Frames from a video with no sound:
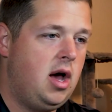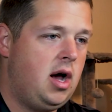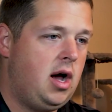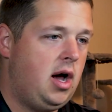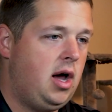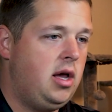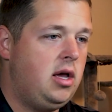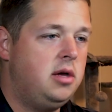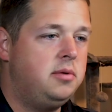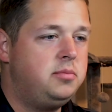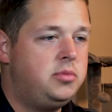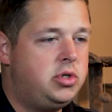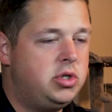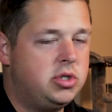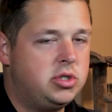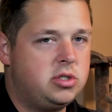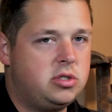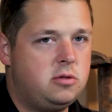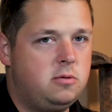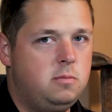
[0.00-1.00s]
I am
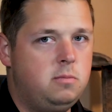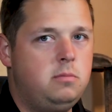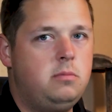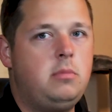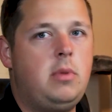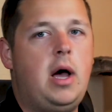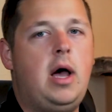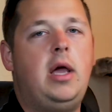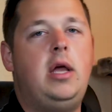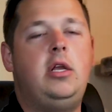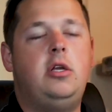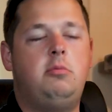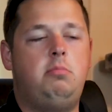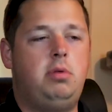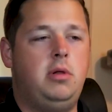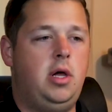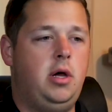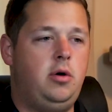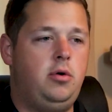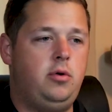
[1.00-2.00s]
just mind
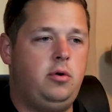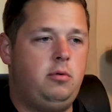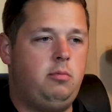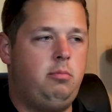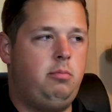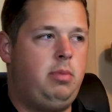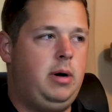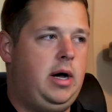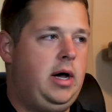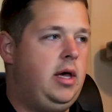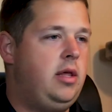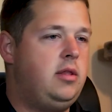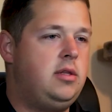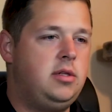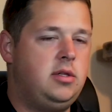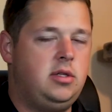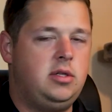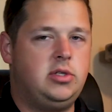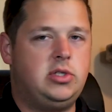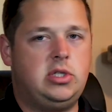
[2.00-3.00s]
blown by
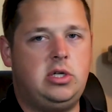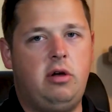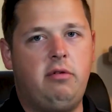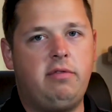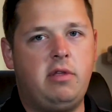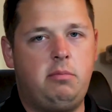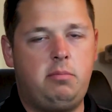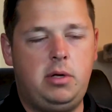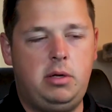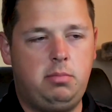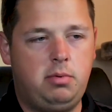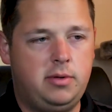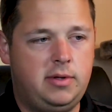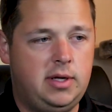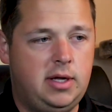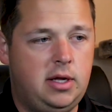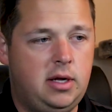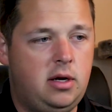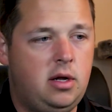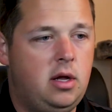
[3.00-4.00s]
the stuff that people
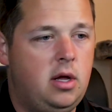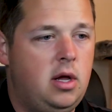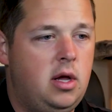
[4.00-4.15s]
did.